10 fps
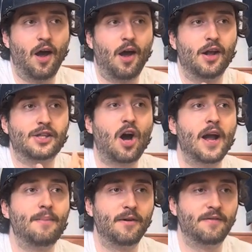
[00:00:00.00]
a
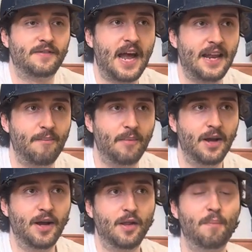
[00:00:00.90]
type of denim
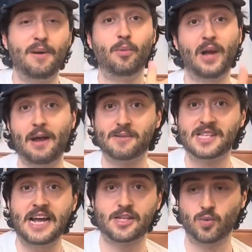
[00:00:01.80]
that people get
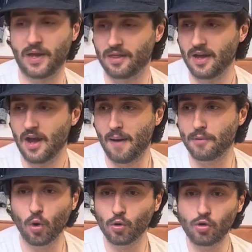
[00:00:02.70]
obsessed with.
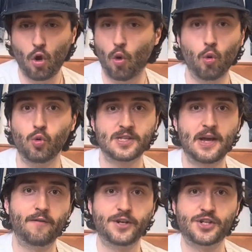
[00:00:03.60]
But not all
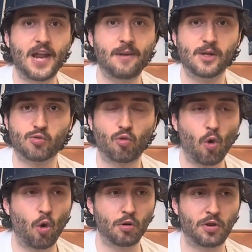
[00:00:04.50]
selvage denim is
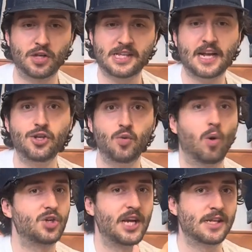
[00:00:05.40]
raw. The second you
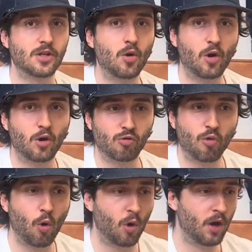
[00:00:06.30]
wash it, it's no longer
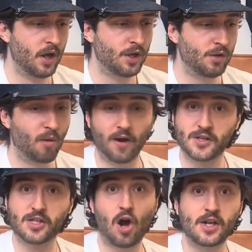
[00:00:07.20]
raw. You might have
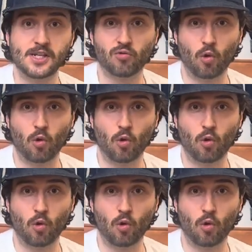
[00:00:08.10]
started